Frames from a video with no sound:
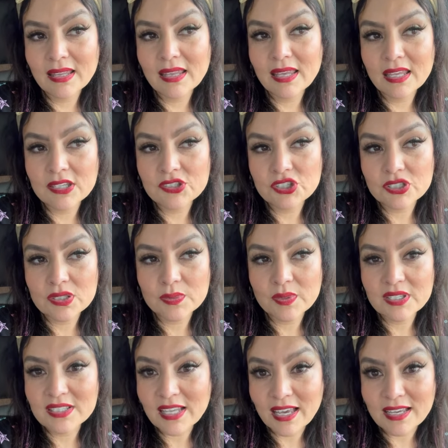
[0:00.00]
it just
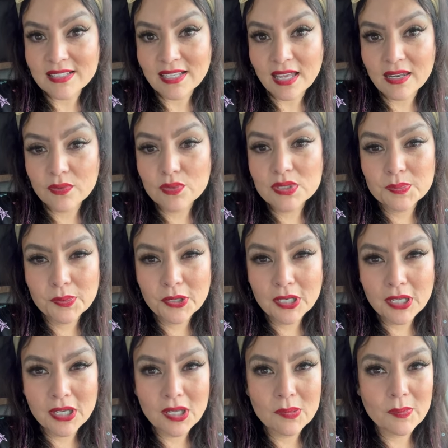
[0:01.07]
was, like I said, it was pretty
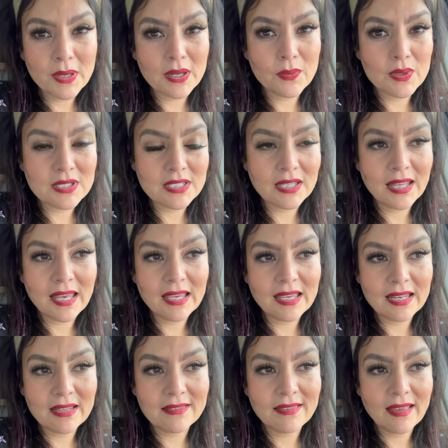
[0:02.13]
good, but it wasn't like
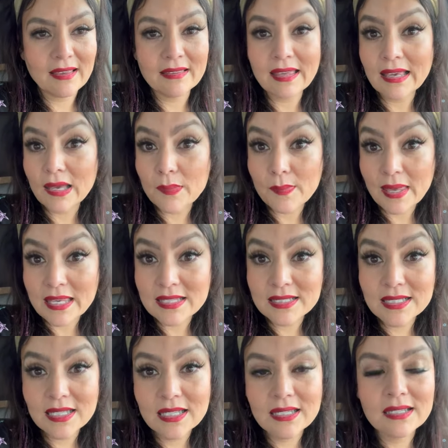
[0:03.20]
anything like
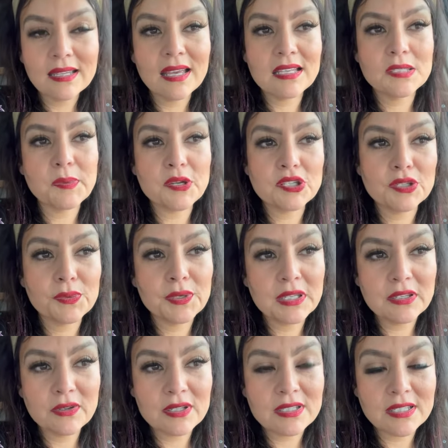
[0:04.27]
amazing, especially when
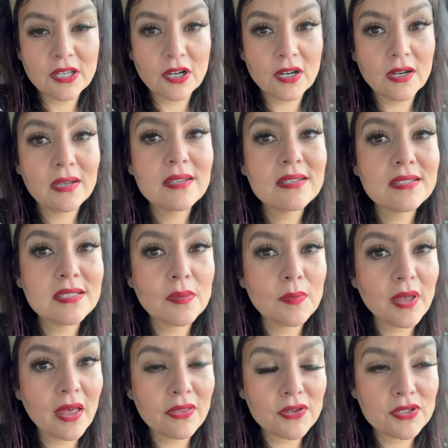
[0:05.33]
you consider some other